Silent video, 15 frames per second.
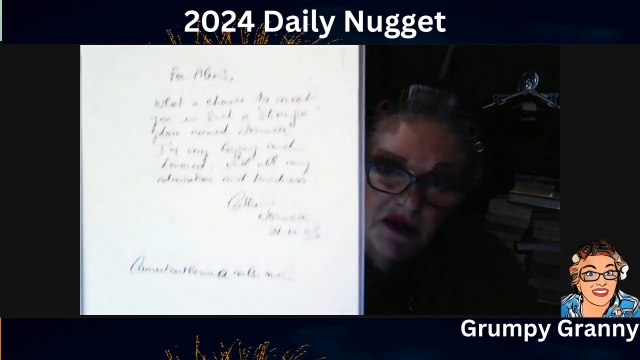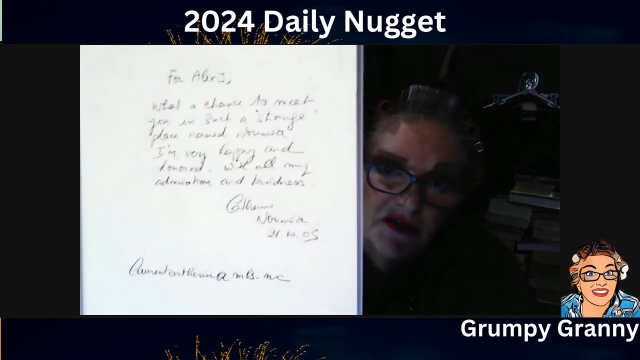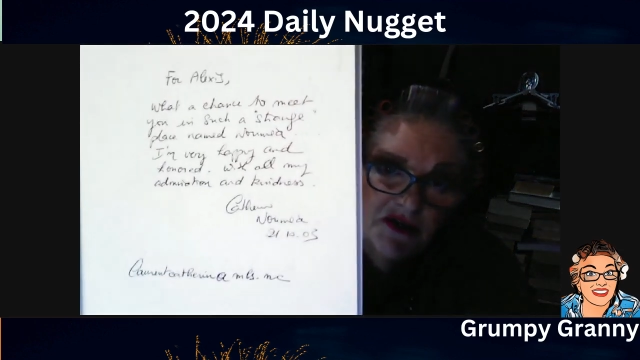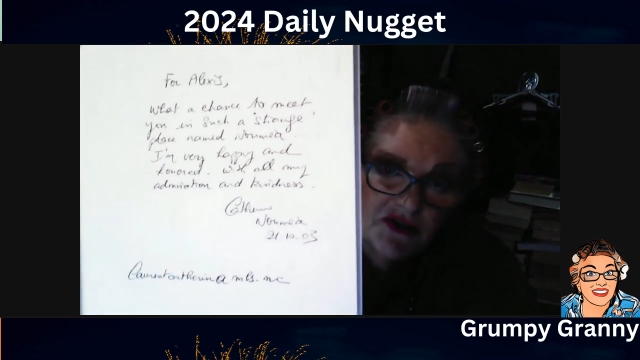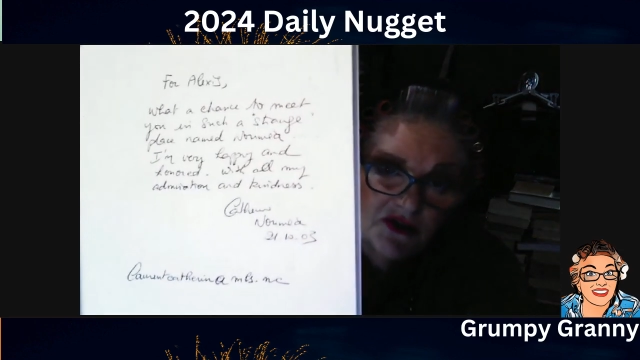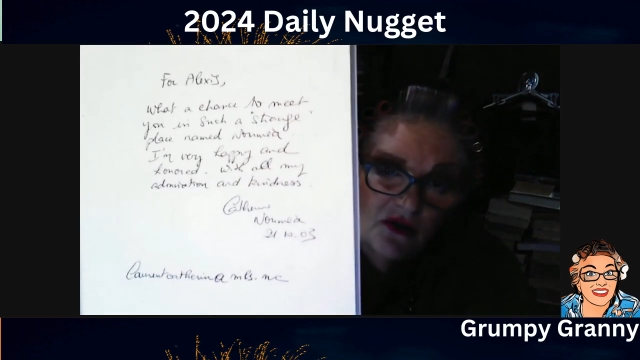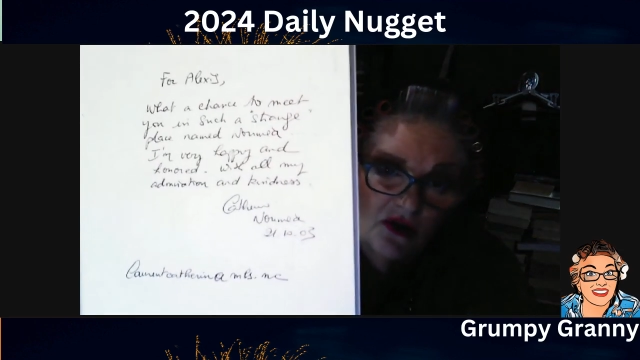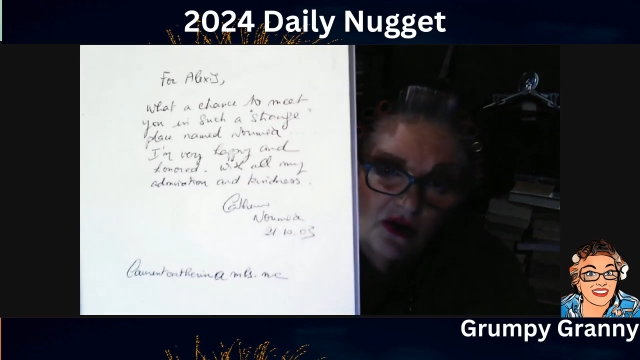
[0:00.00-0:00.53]

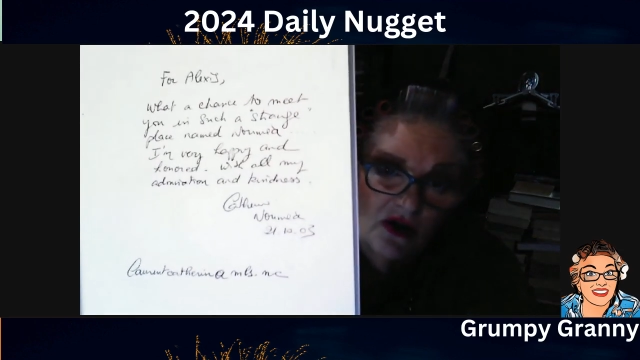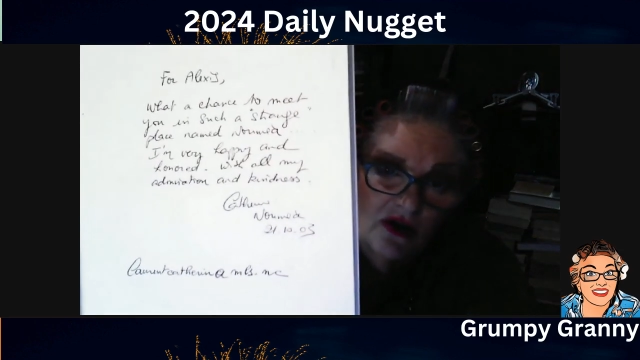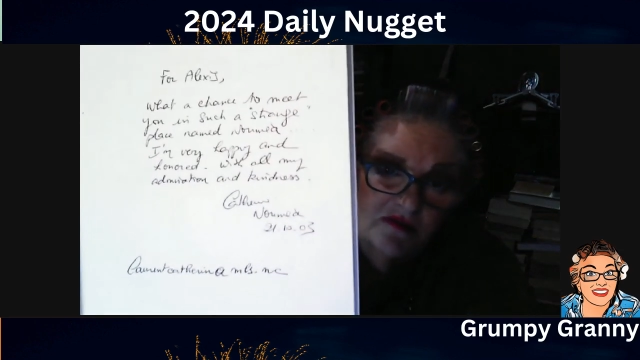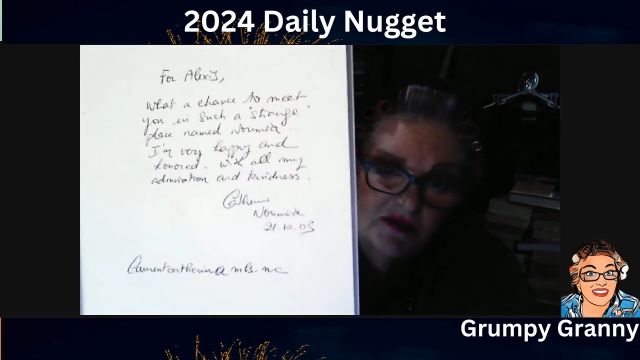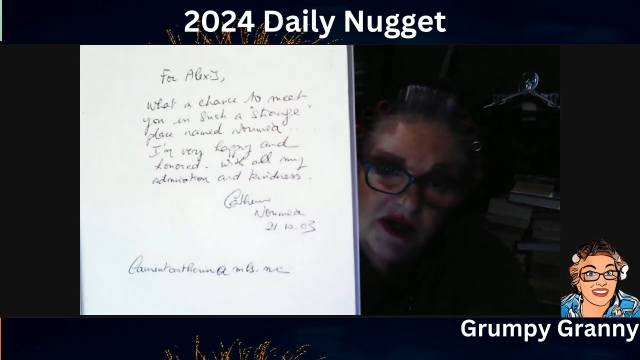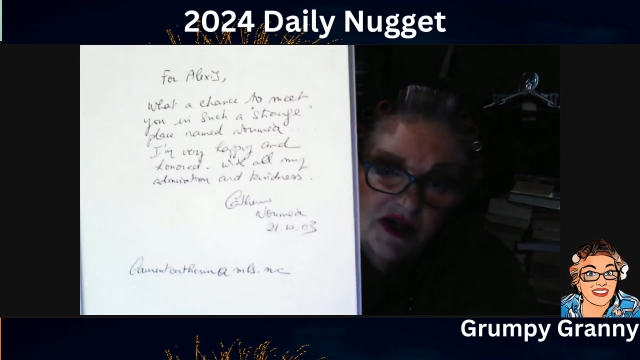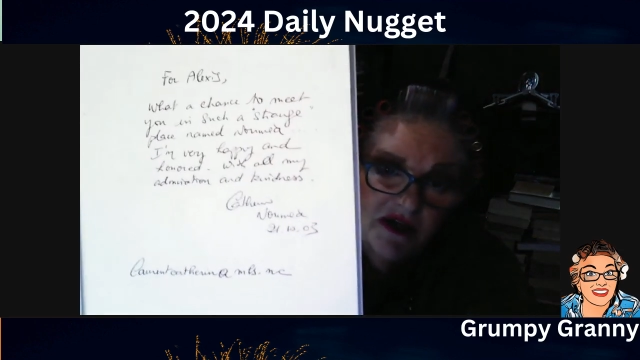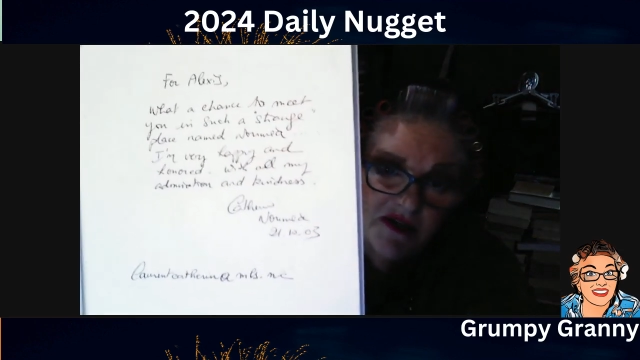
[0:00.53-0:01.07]

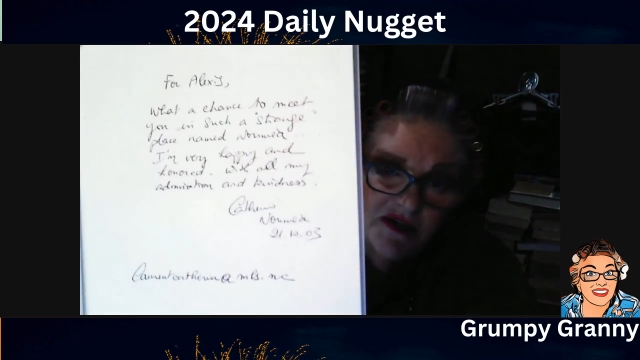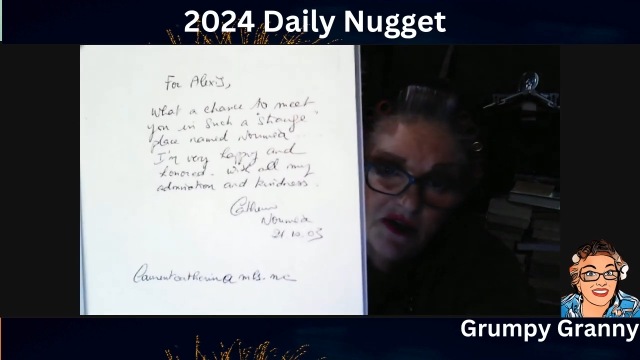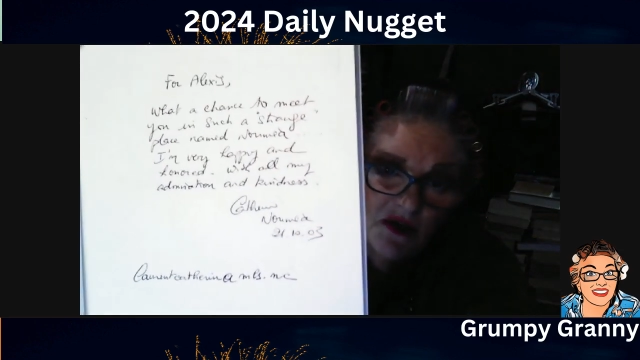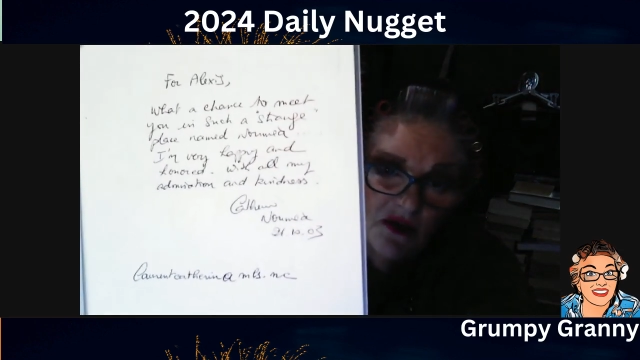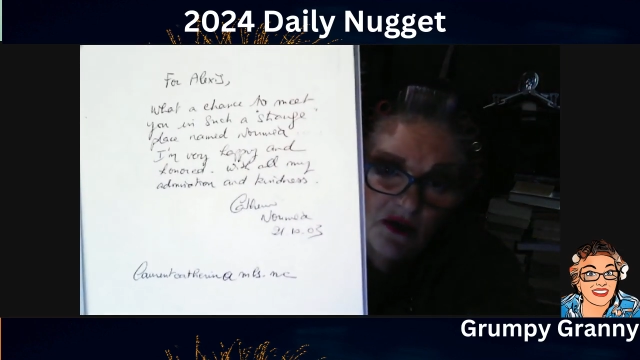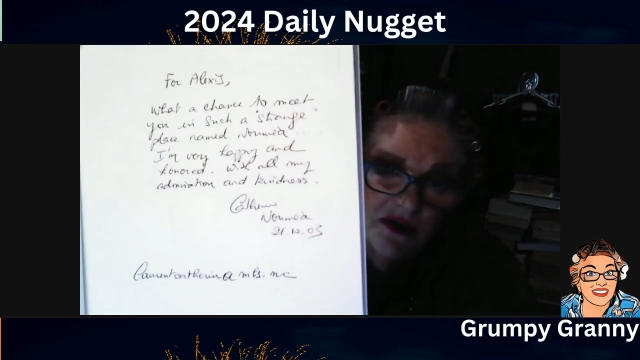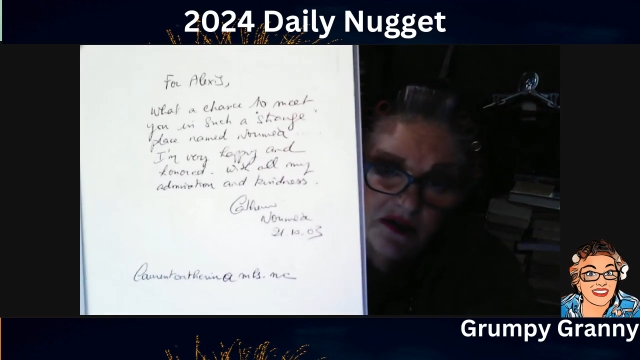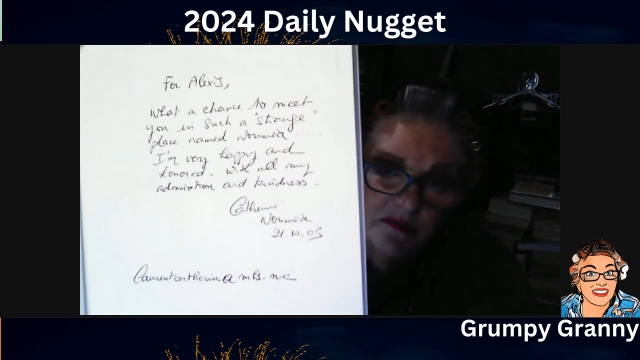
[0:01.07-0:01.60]
inscribed and
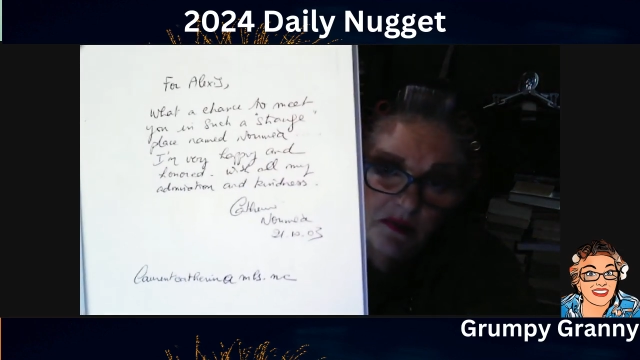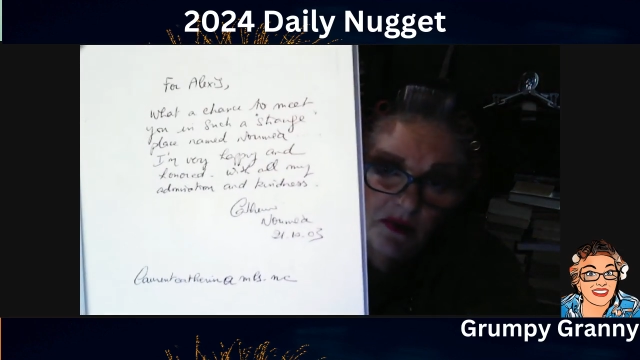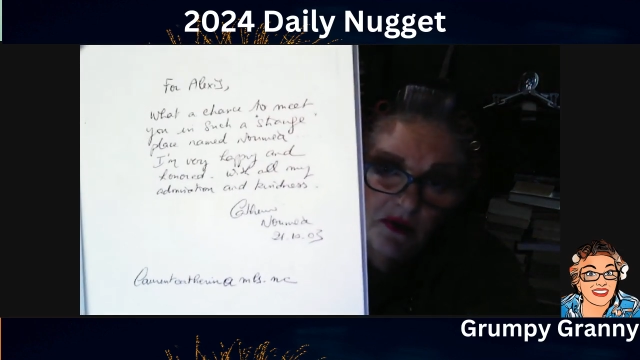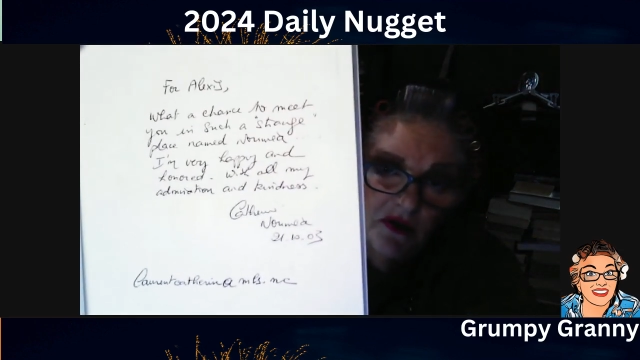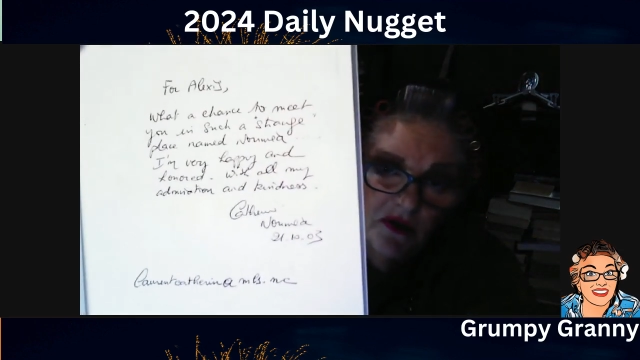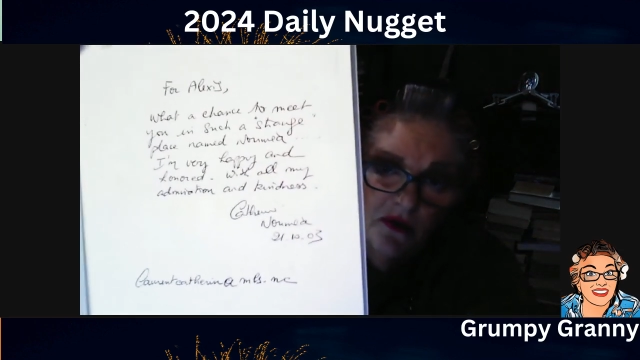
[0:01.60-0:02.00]
signed by the